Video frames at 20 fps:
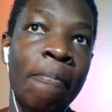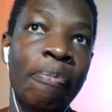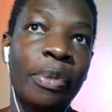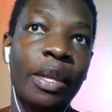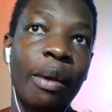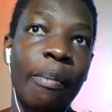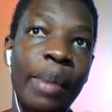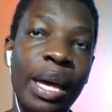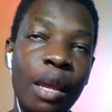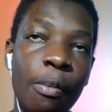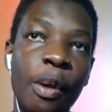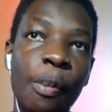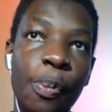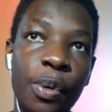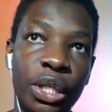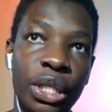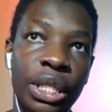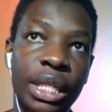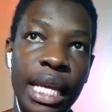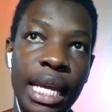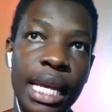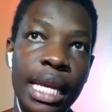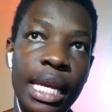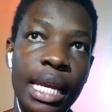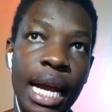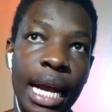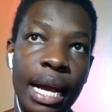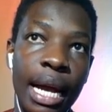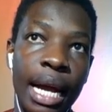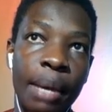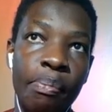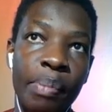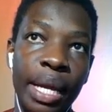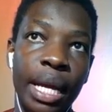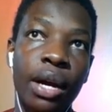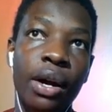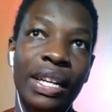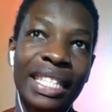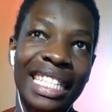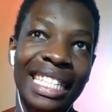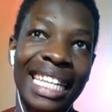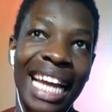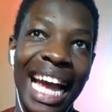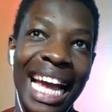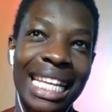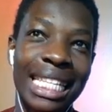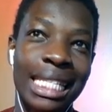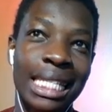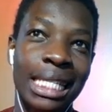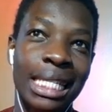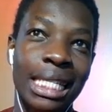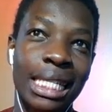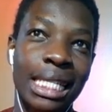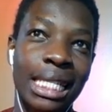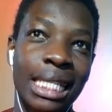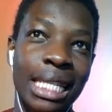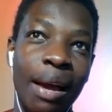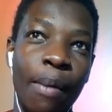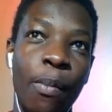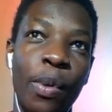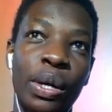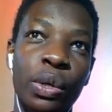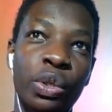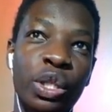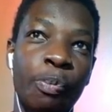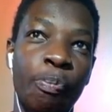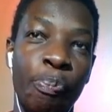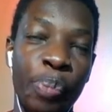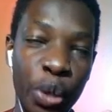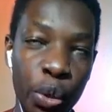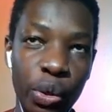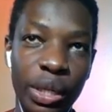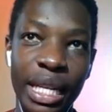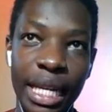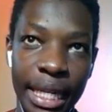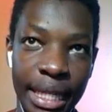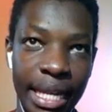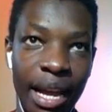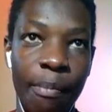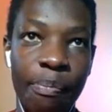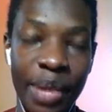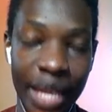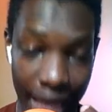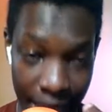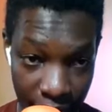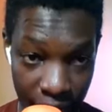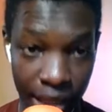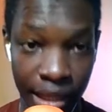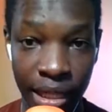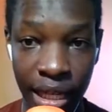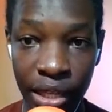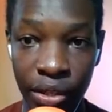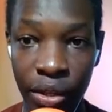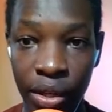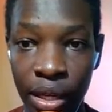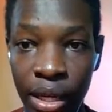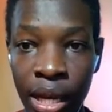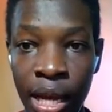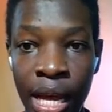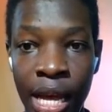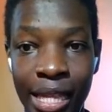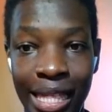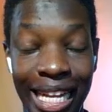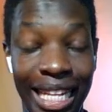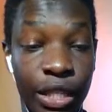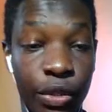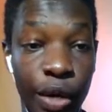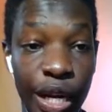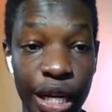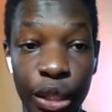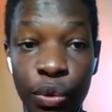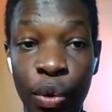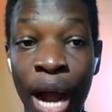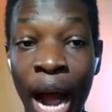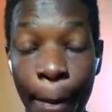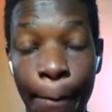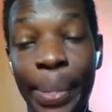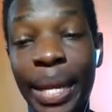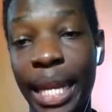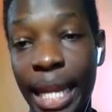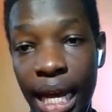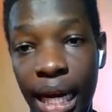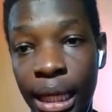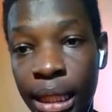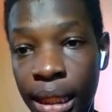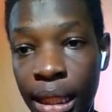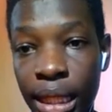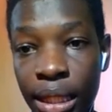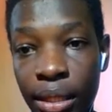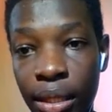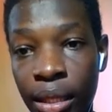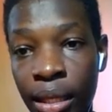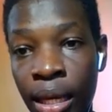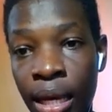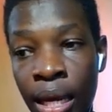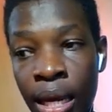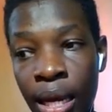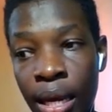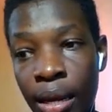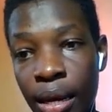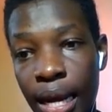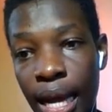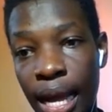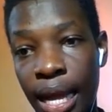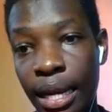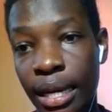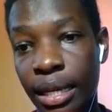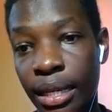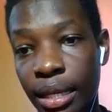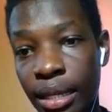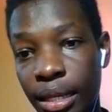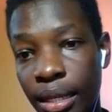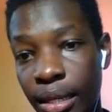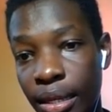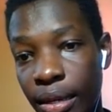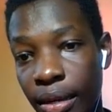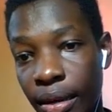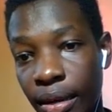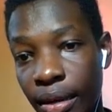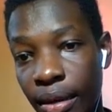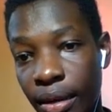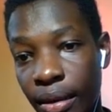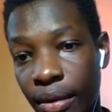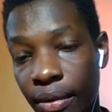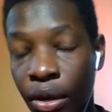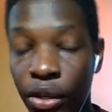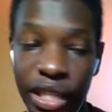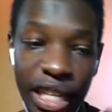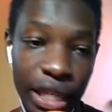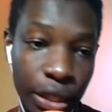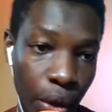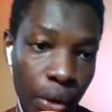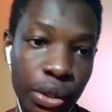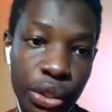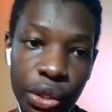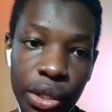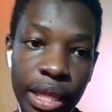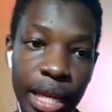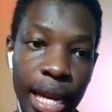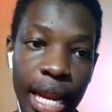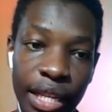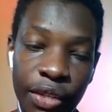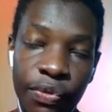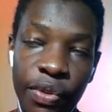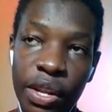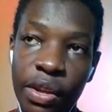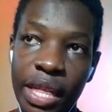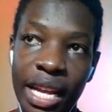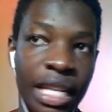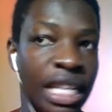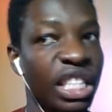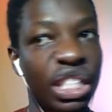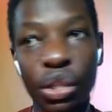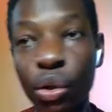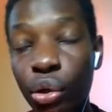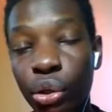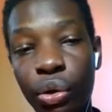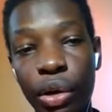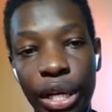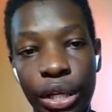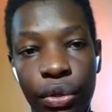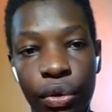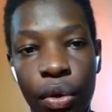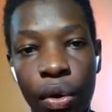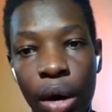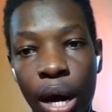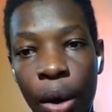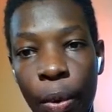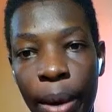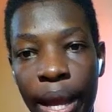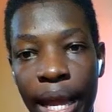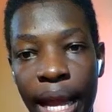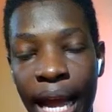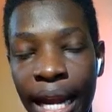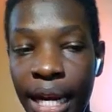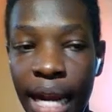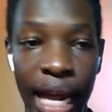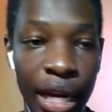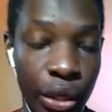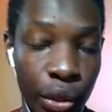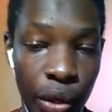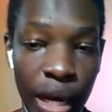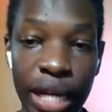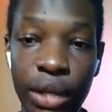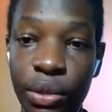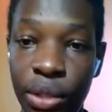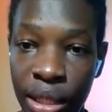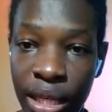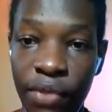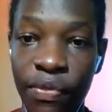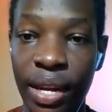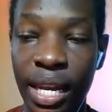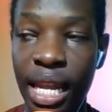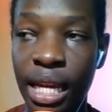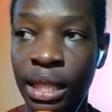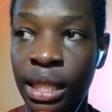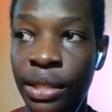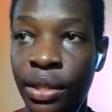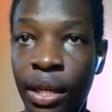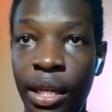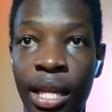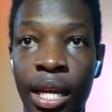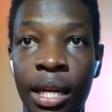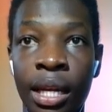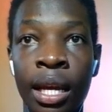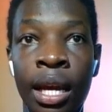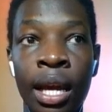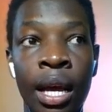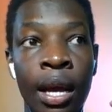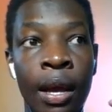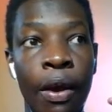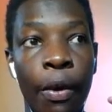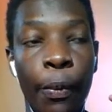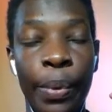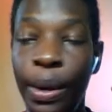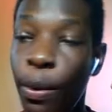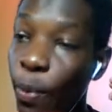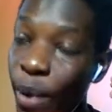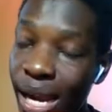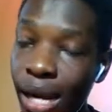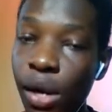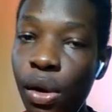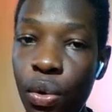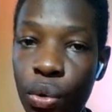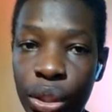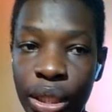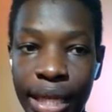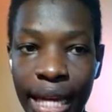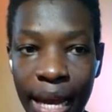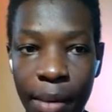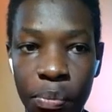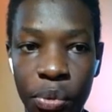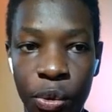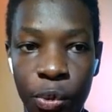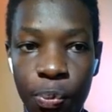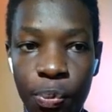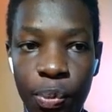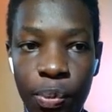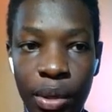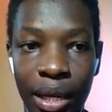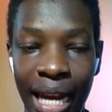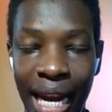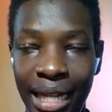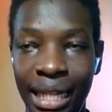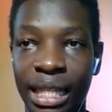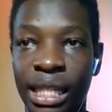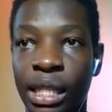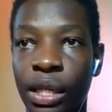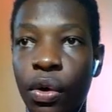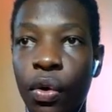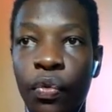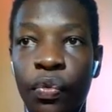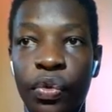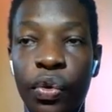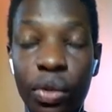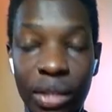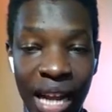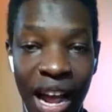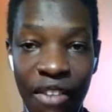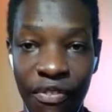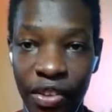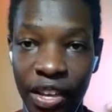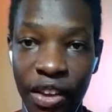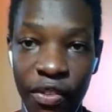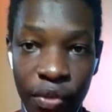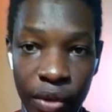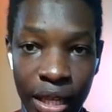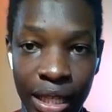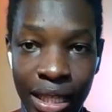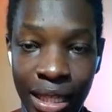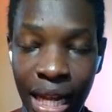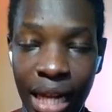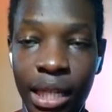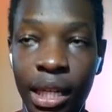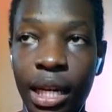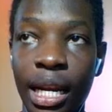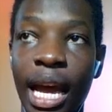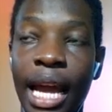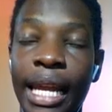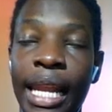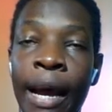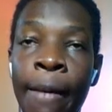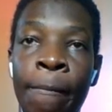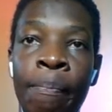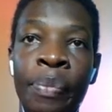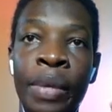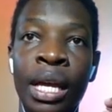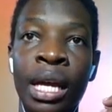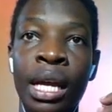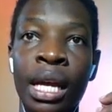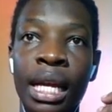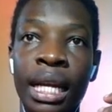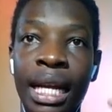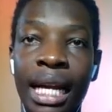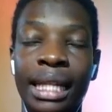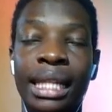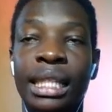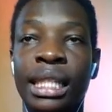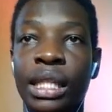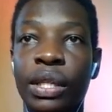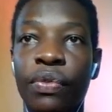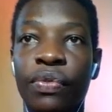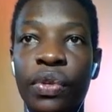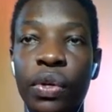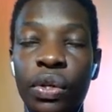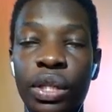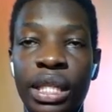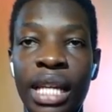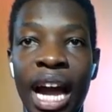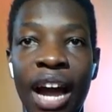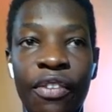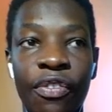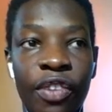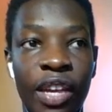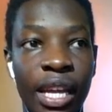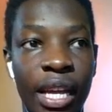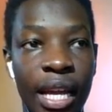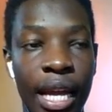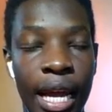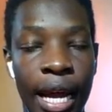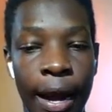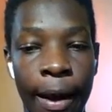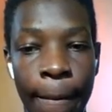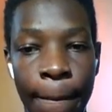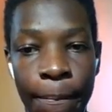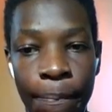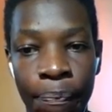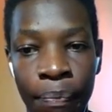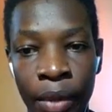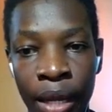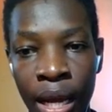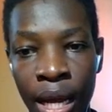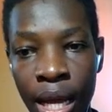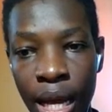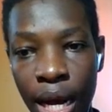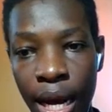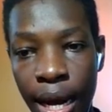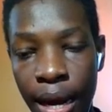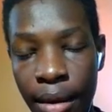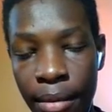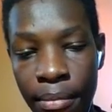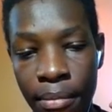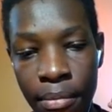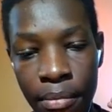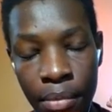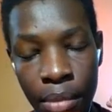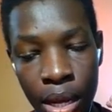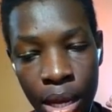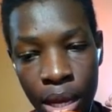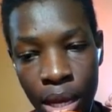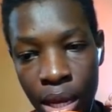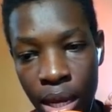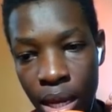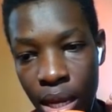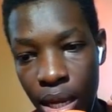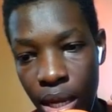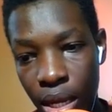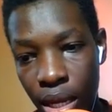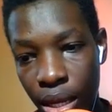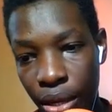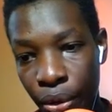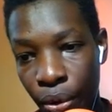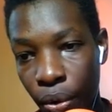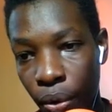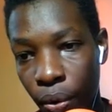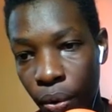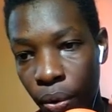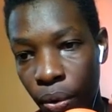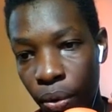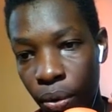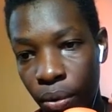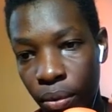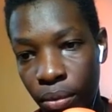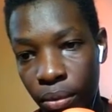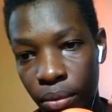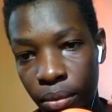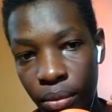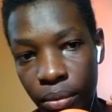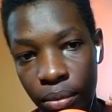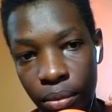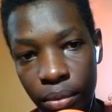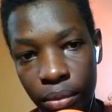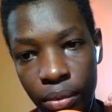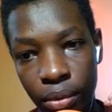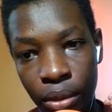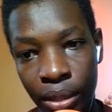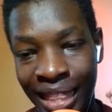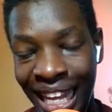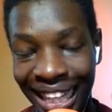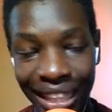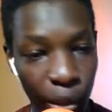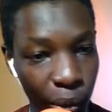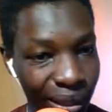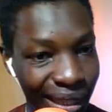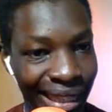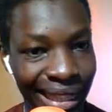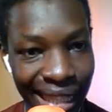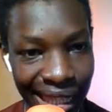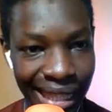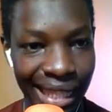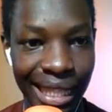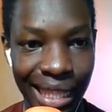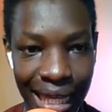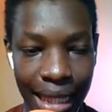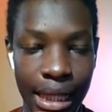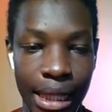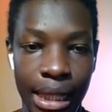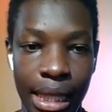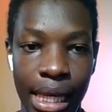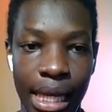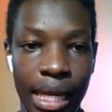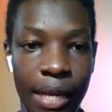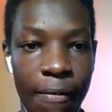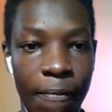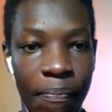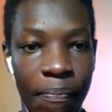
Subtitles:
many people see Mikel Arteta as someone who's building something this season that is going to happen next season. And because I told you in the last video that he's not going to go away, and you're going to see even next season that we will lose games courtesy of not having a starting lineup, courtesy of not having you know, that consistency.